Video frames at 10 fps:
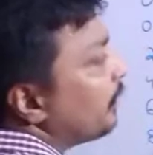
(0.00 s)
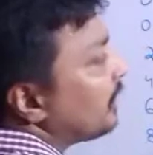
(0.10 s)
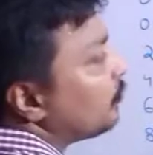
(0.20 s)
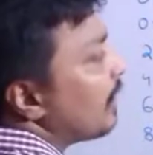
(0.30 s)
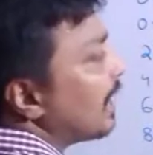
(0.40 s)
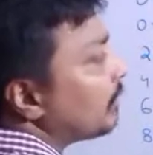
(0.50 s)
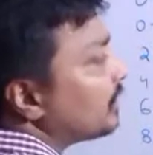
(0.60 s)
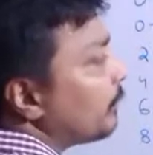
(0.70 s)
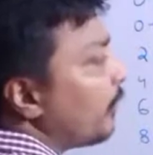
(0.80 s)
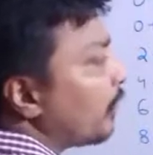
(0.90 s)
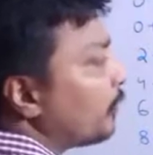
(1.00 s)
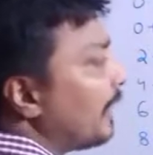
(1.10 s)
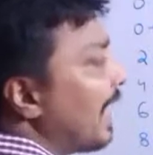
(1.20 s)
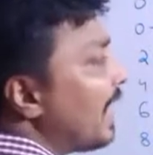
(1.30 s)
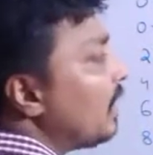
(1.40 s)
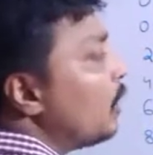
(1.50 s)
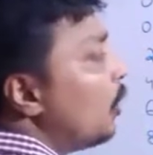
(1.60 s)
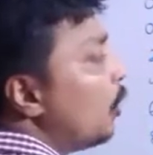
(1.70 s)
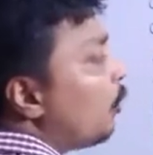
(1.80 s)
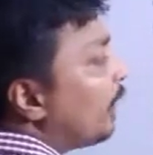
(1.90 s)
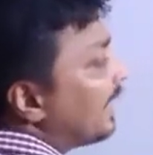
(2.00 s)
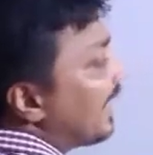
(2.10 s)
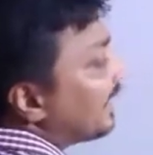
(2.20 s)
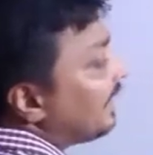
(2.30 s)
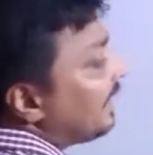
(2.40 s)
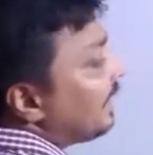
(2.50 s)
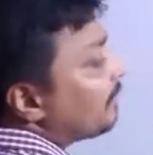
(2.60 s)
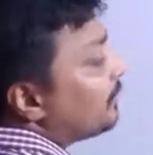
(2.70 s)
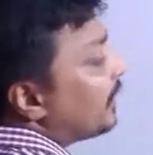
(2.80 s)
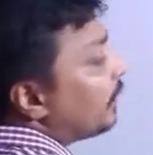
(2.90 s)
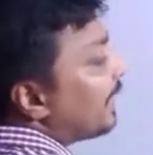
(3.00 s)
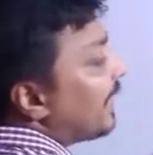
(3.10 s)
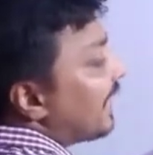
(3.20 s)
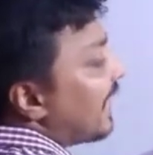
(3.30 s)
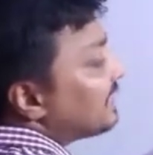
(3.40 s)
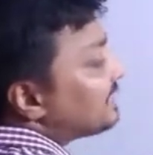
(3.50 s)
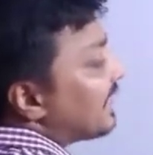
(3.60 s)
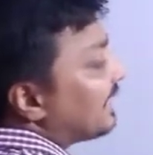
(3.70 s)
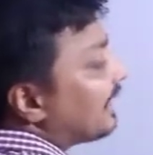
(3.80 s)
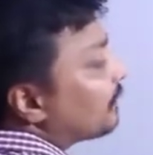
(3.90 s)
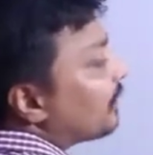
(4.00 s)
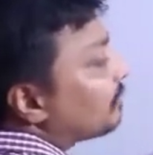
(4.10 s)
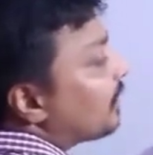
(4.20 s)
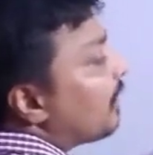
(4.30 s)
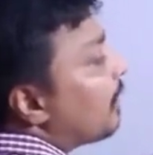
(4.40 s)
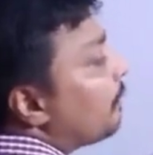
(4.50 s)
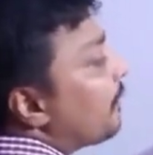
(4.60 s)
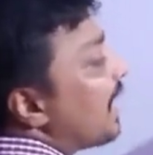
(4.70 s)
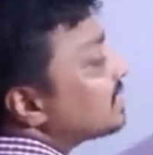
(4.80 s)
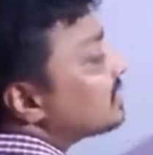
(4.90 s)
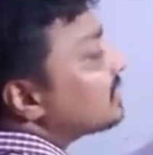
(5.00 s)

with one of the formula, where everywhere I started from the first